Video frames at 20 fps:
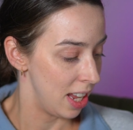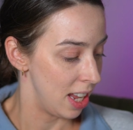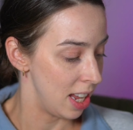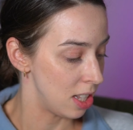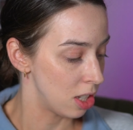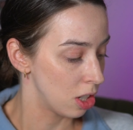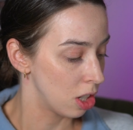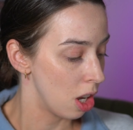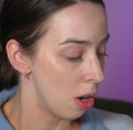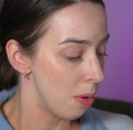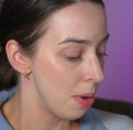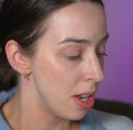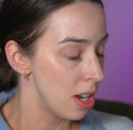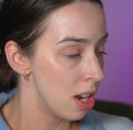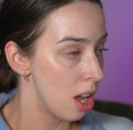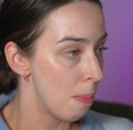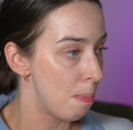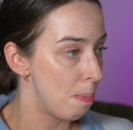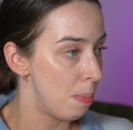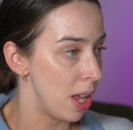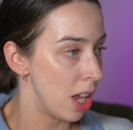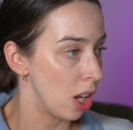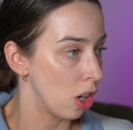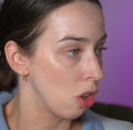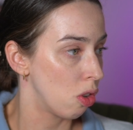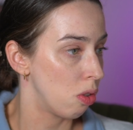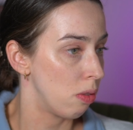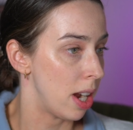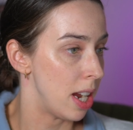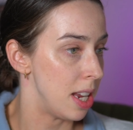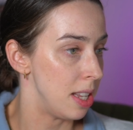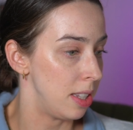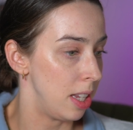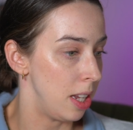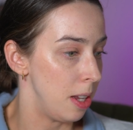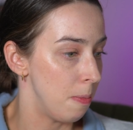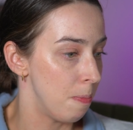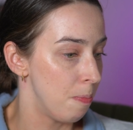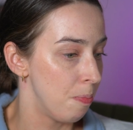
it's going a bit crazy.